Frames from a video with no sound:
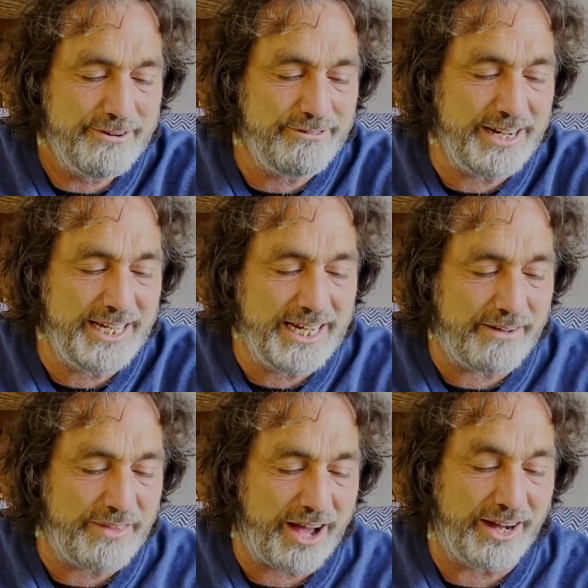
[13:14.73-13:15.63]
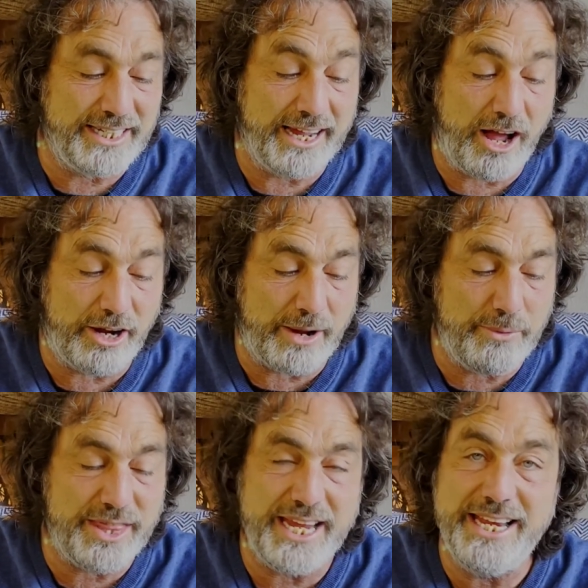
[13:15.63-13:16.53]
Really love that idea. Okay,
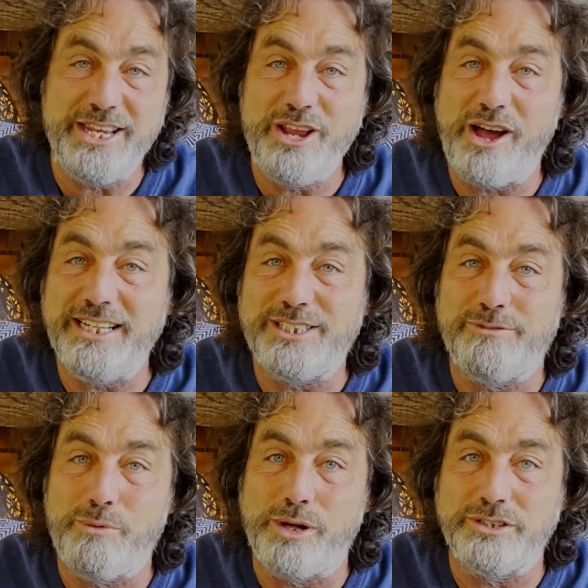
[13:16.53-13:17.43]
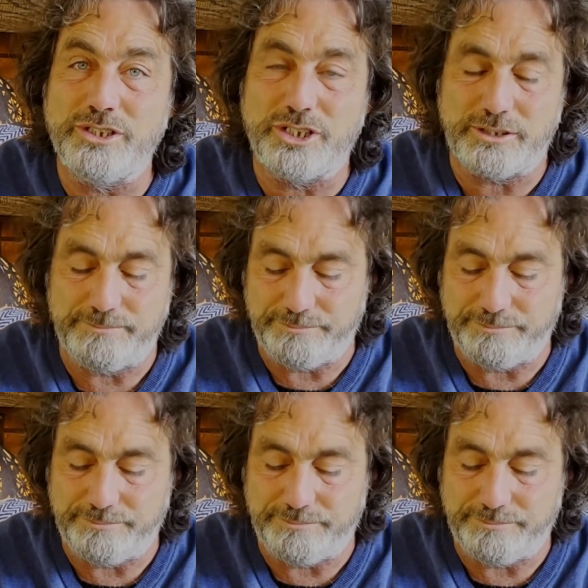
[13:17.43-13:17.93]
with the Knight of Wands,